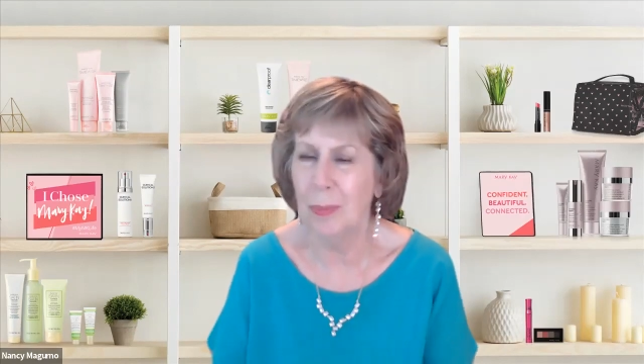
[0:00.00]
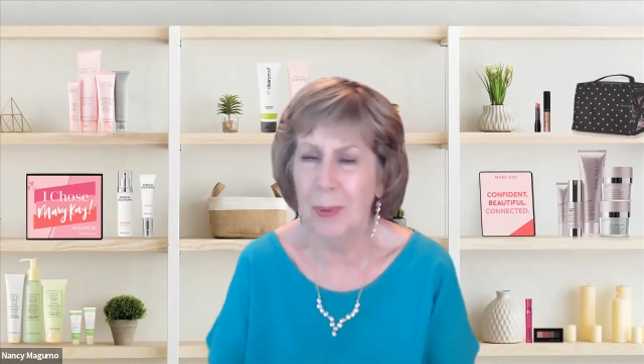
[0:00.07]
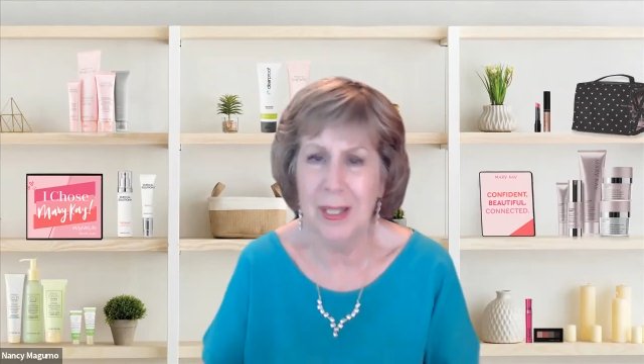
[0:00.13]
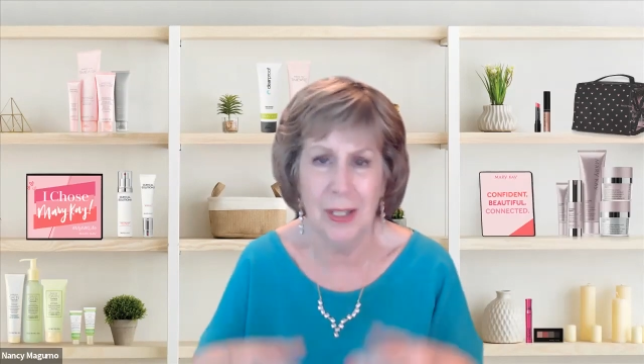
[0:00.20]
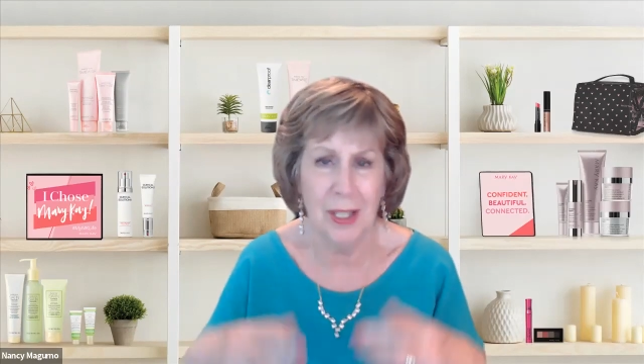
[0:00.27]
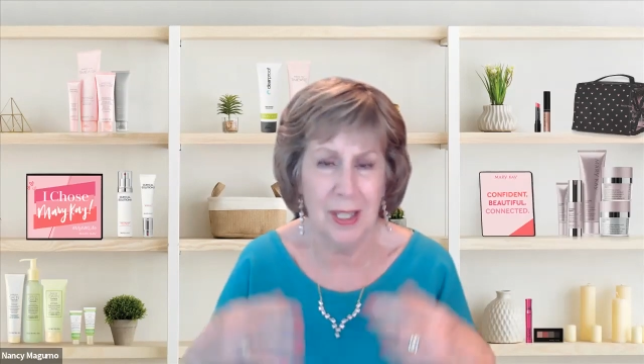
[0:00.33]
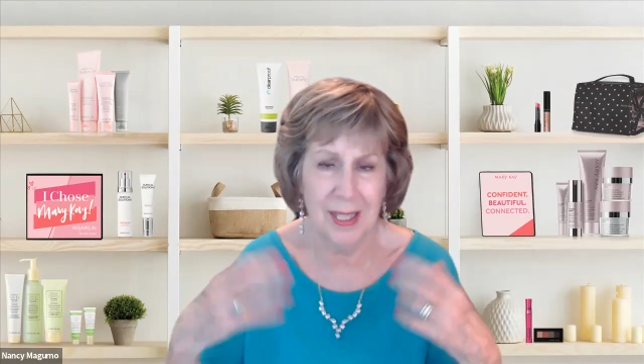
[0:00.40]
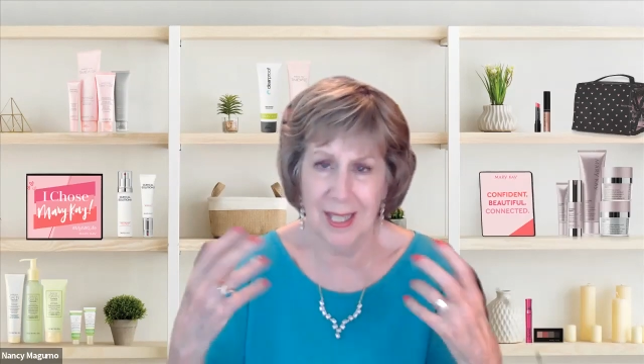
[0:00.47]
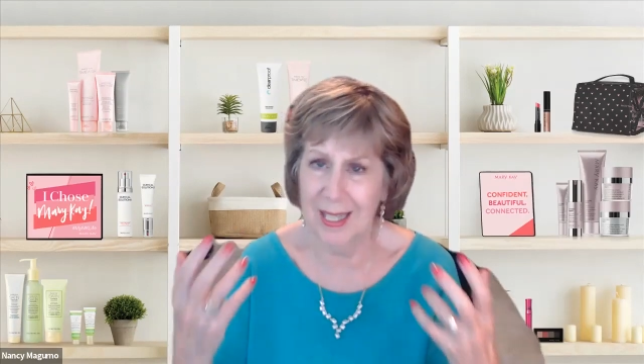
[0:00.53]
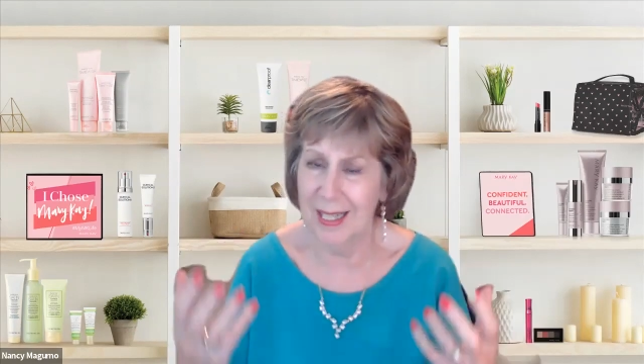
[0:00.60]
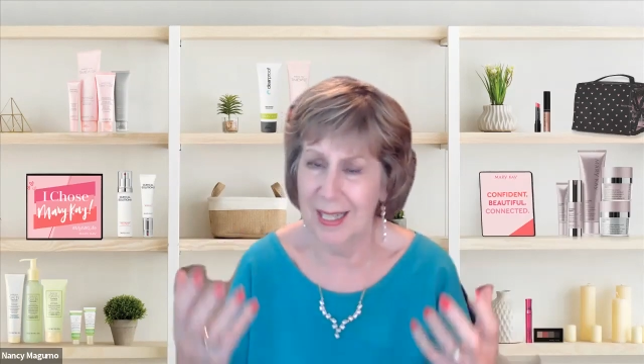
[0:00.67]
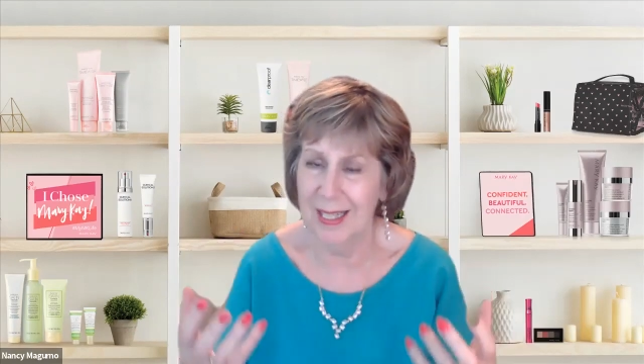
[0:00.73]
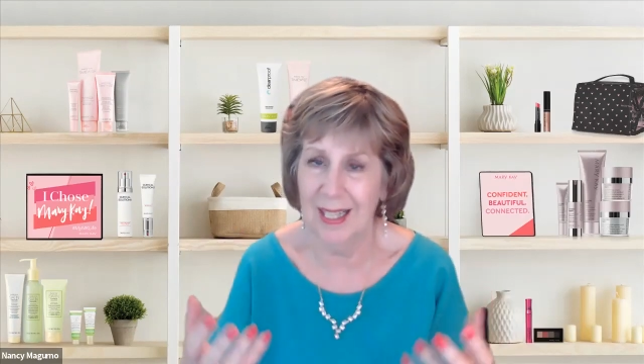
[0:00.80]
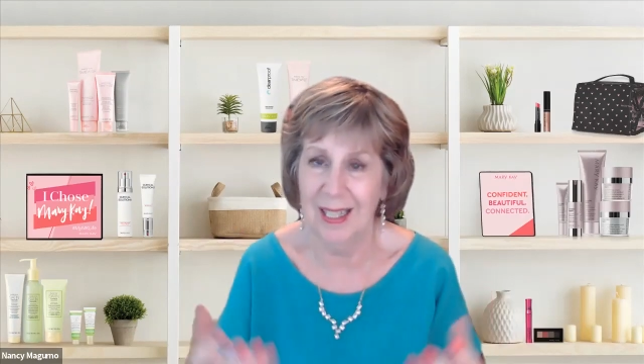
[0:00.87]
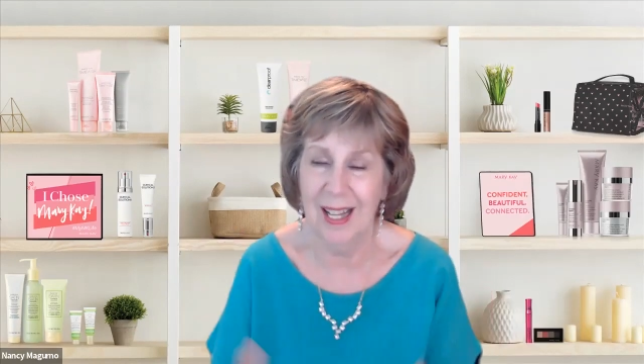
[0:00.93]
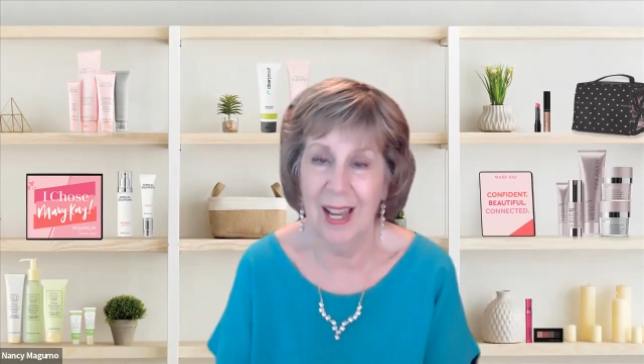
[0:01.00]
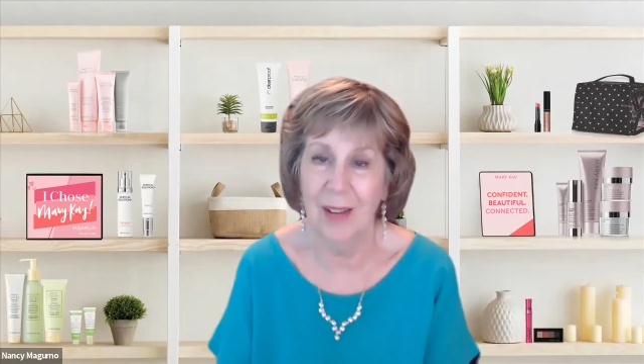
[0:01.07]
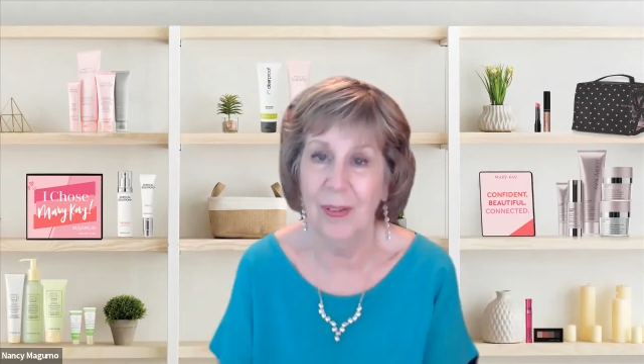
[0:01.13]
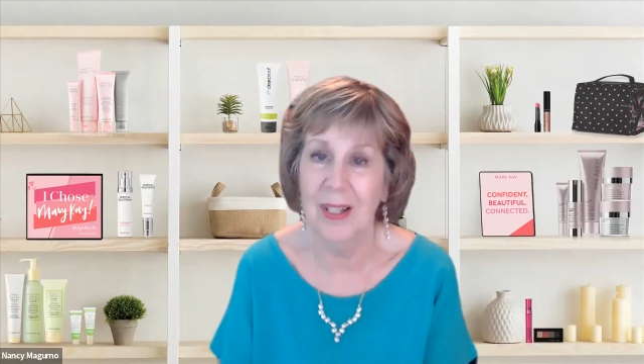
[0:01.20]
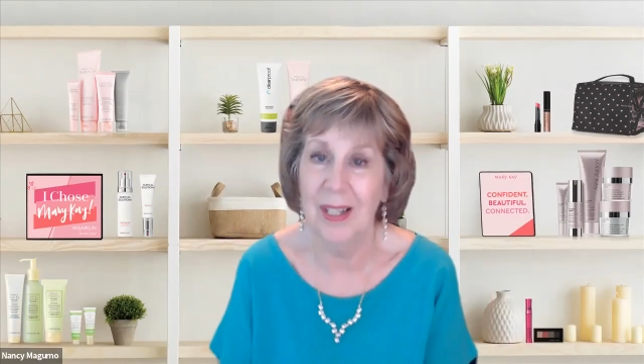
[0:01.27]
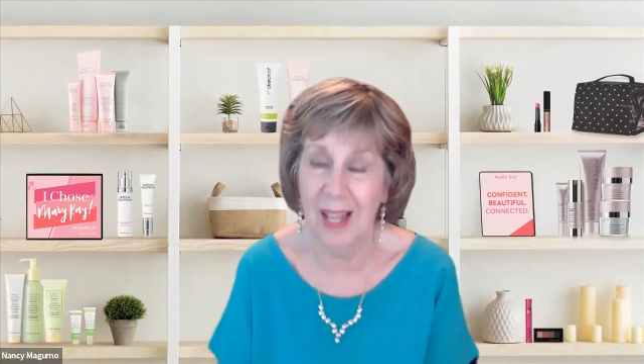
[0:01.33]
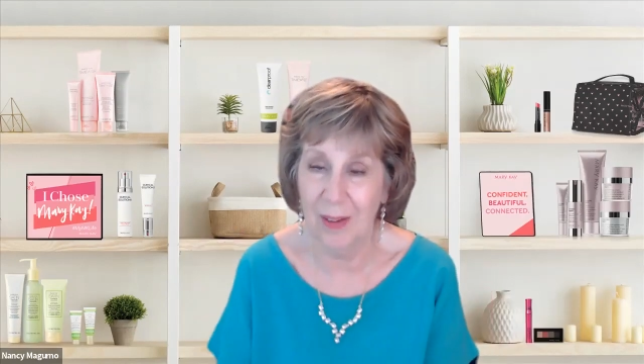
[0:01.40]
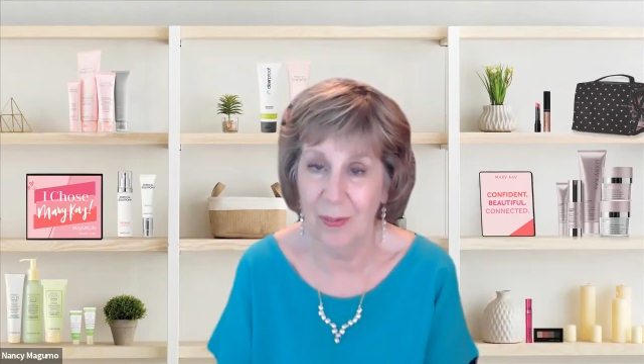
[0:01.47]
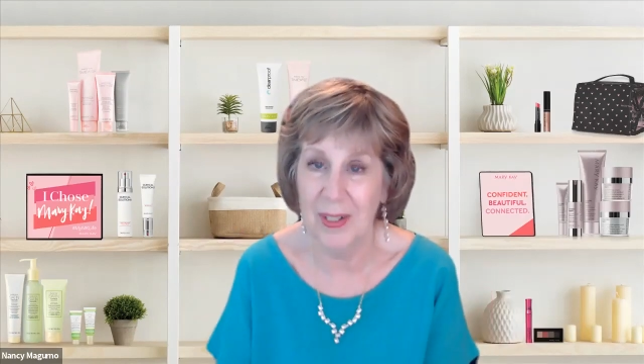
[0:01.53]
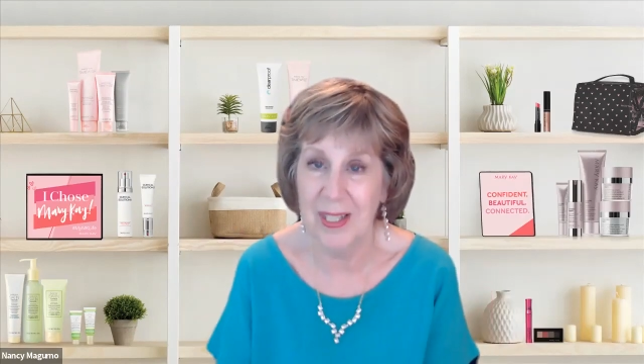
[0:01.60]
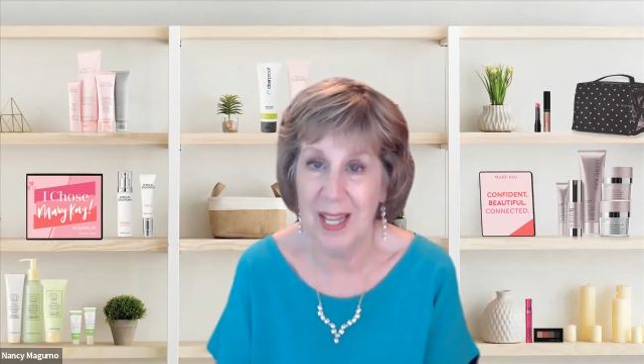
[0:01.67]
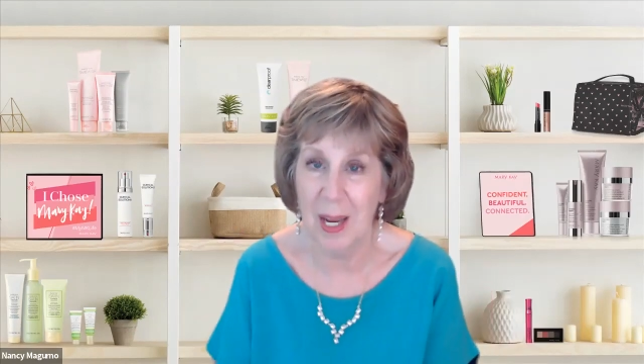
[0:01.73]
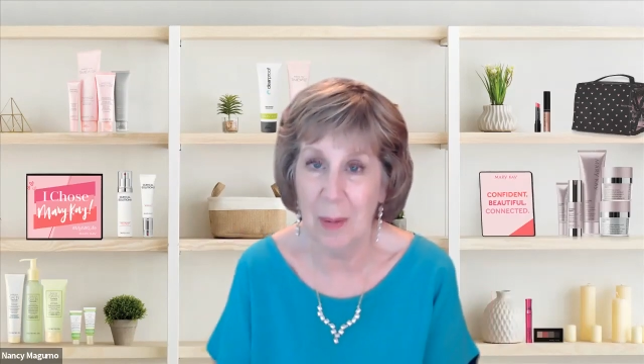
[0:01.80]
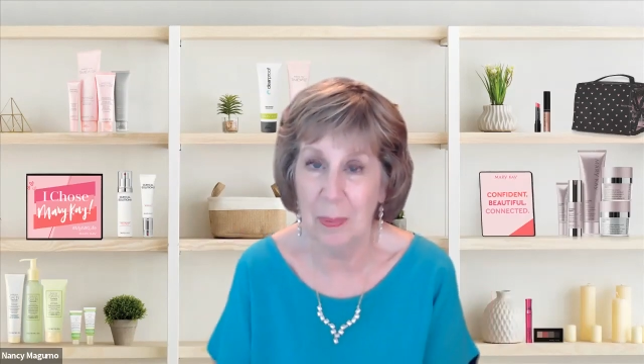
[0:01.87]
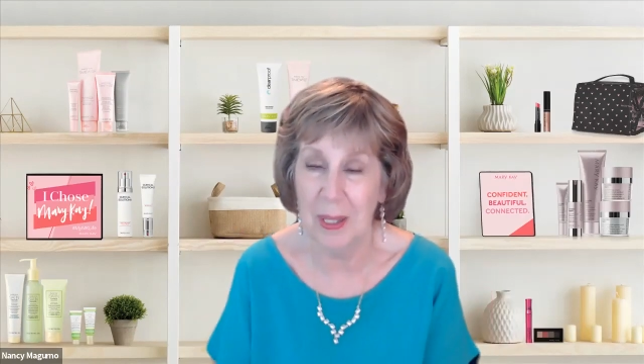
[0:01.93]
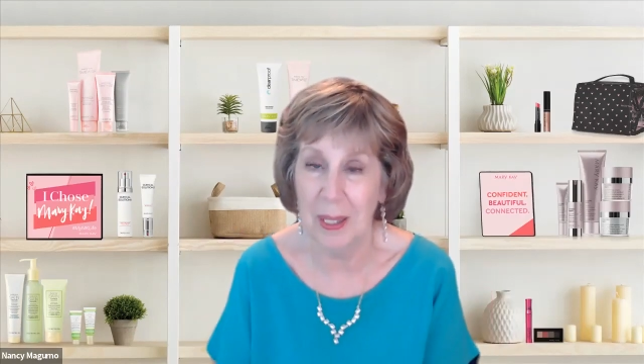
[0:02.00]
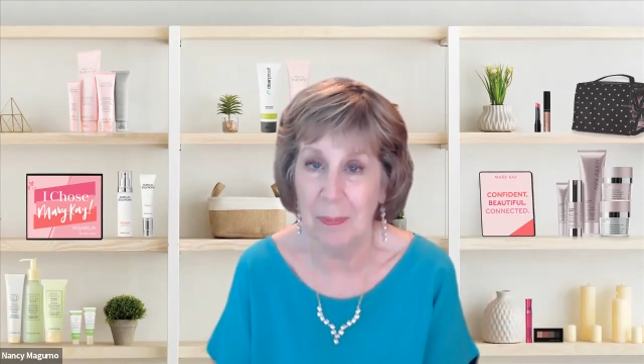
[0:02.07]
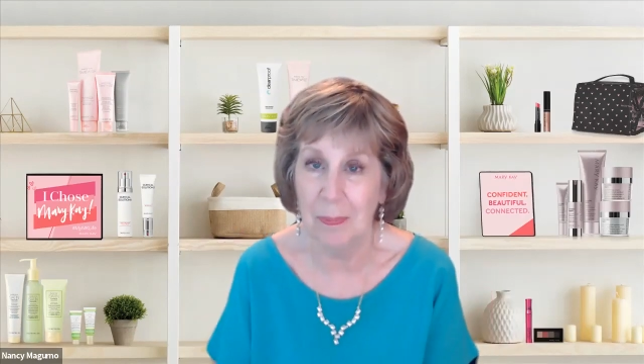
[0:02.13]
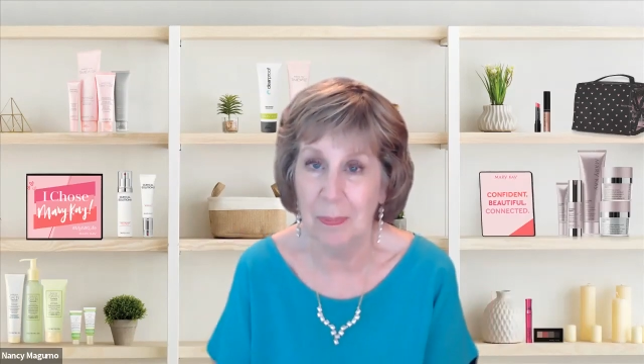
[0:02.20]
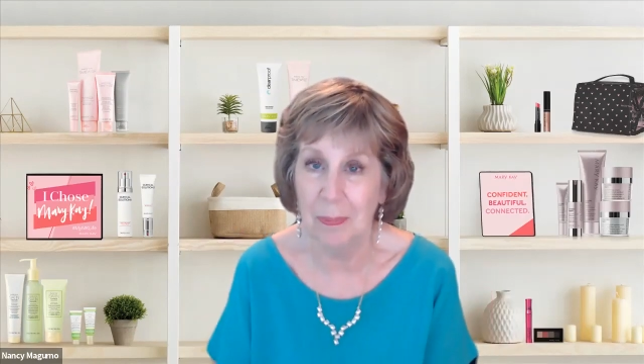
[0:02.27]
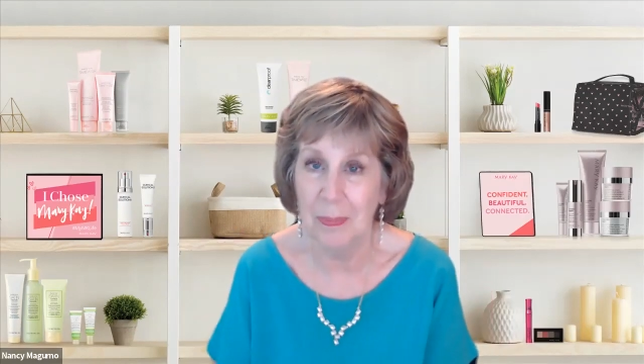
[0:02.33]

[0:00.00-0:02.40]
we just get into life and life is happening.